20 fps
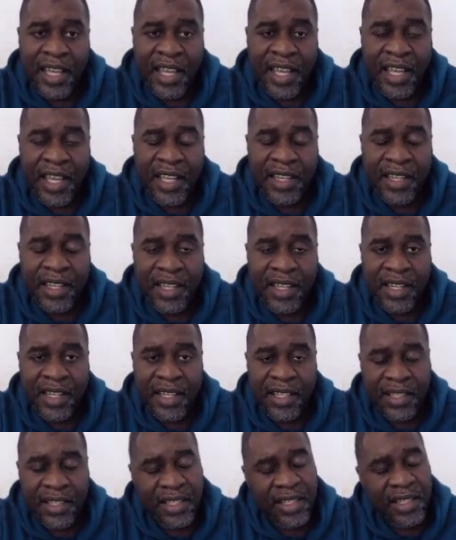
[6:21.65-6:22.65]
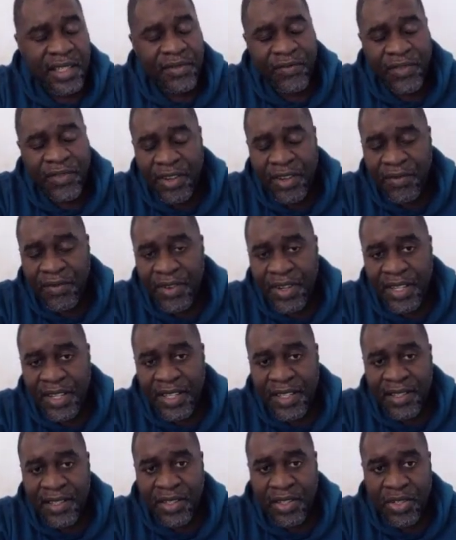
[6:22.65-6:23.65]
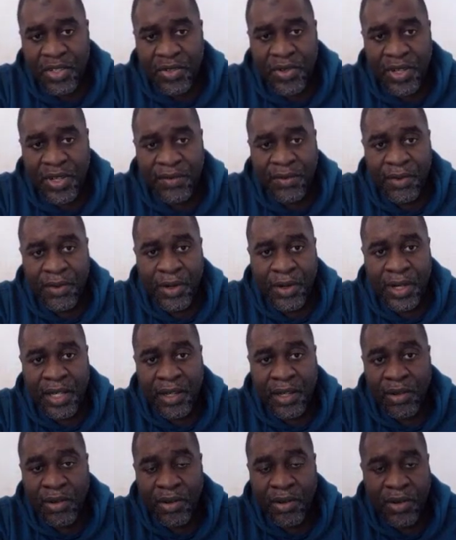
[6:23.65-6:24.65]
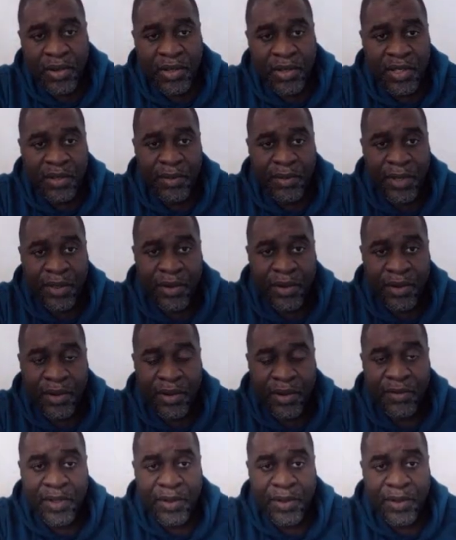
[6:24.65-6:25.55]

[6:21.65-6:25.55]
and it's a very, very easy, straightforward, low-cost method of